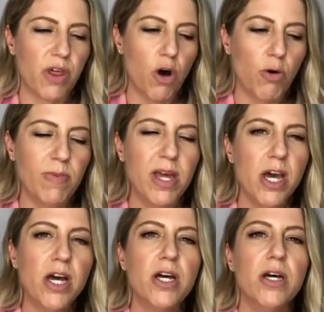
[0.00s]
home,
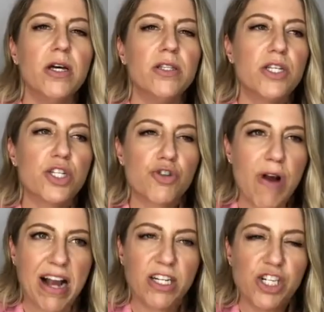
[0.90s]

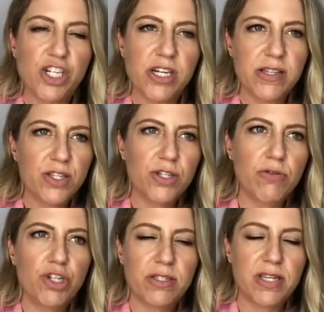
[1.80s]
distractions. So
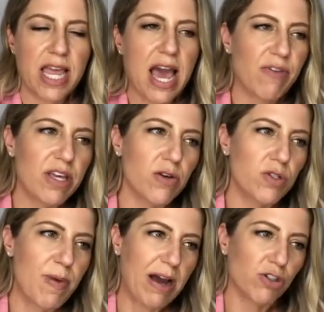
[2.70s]
just like having those
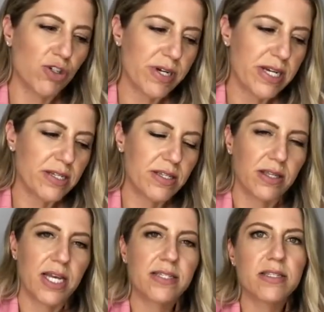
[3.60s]
boundaries,
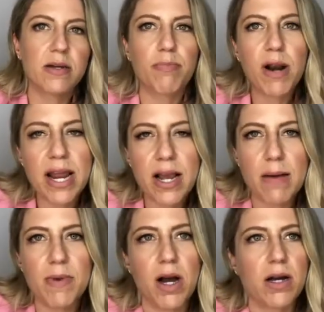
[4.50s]
unless it's a break,
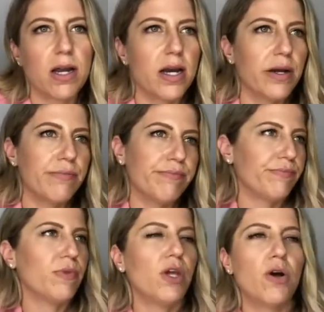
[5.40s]
I'm not gonna,
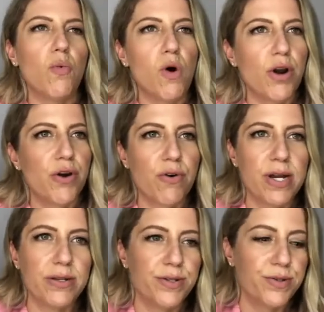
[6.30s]
wander
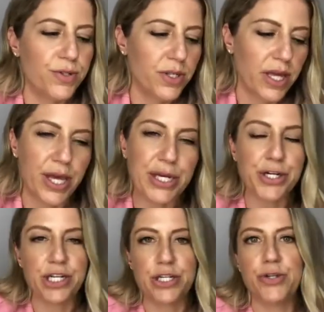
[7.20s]
into the
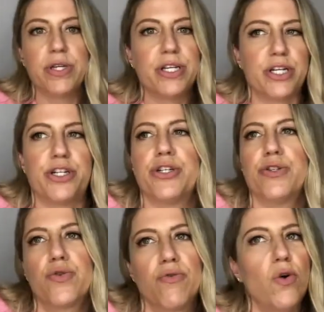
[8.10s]
kitchen and do the
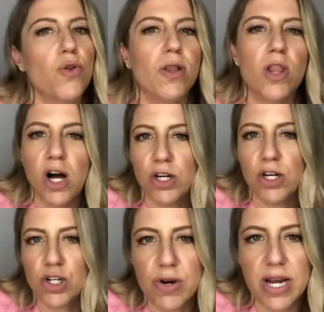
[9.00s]
dishes or fold the
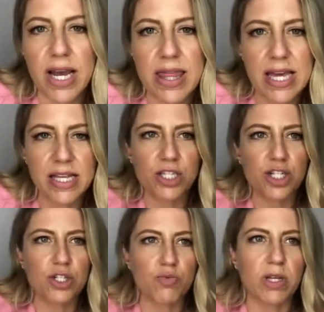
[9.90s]
laundry. I think it's
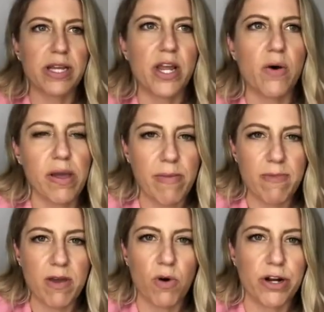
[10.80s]
just really knowing
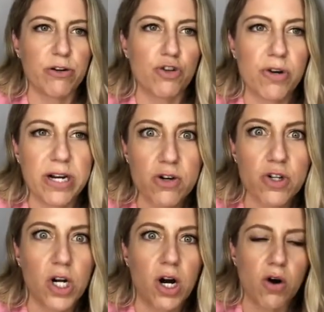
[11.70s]
maybe where your triggers
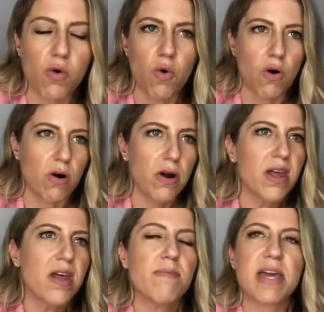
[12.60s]
are, or
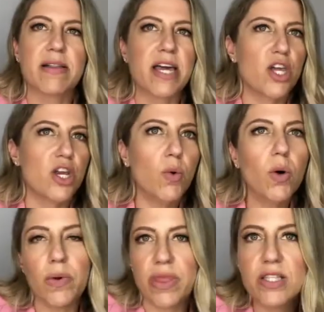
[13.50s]
being like, you know
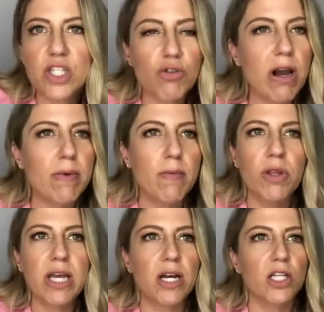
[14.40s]
what, with Instagram, I'm
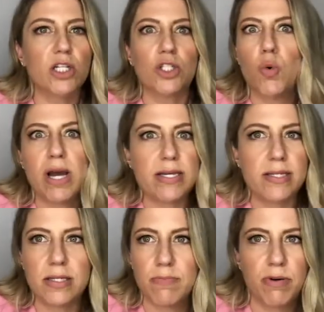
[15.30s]
only gonna look
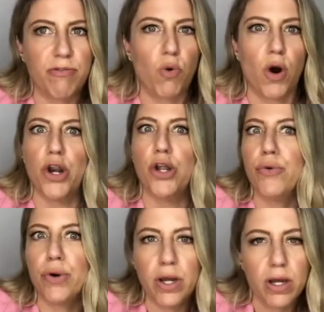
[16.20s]
twice before
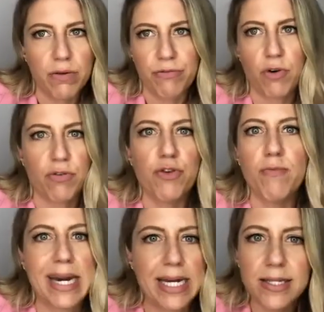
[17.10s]
noon for a few
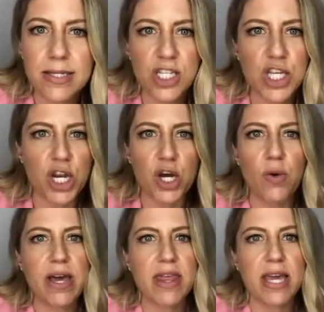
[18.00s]
minutes.
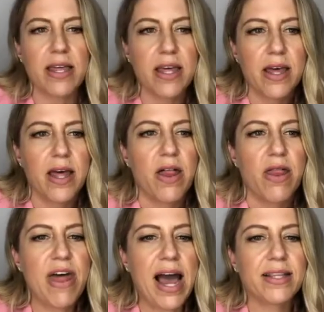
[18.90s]
I think
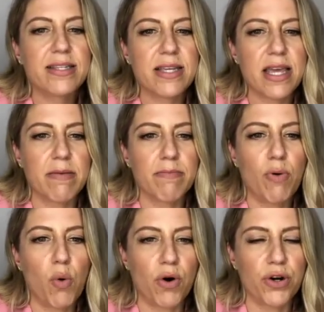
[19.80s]
that's
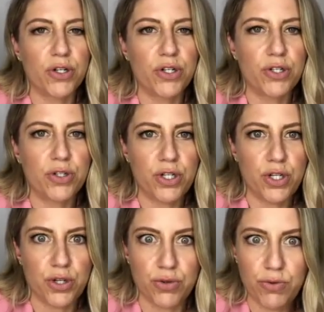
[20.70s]
important
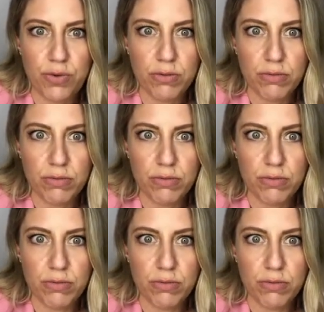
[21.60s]
too,